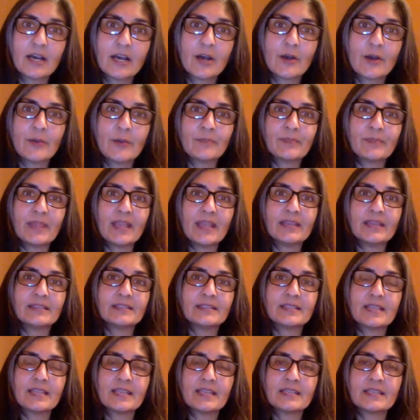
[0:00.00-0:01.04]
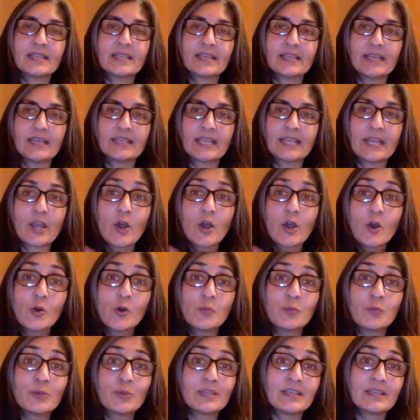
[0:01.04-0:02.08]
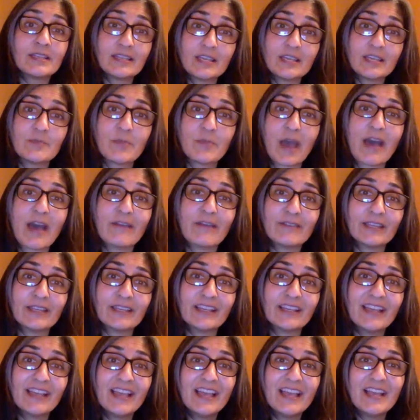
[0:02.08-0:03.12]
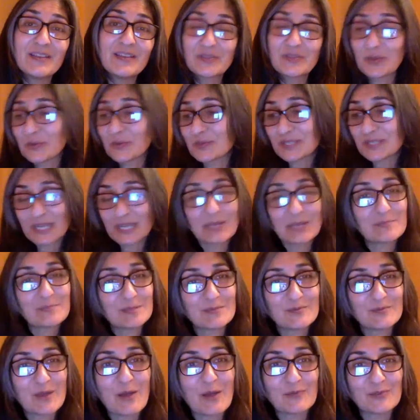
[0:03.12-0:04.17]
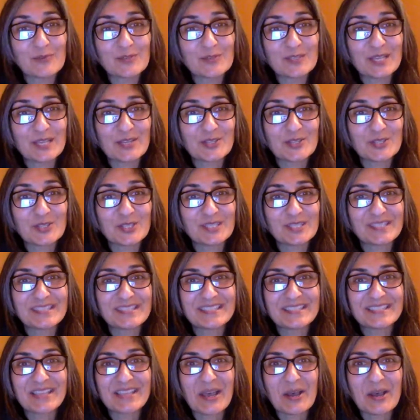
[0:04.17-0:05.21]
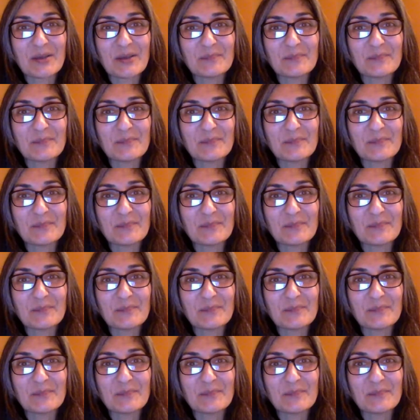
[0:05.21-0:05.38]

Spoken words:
And I hope we can keep having those types of conversations.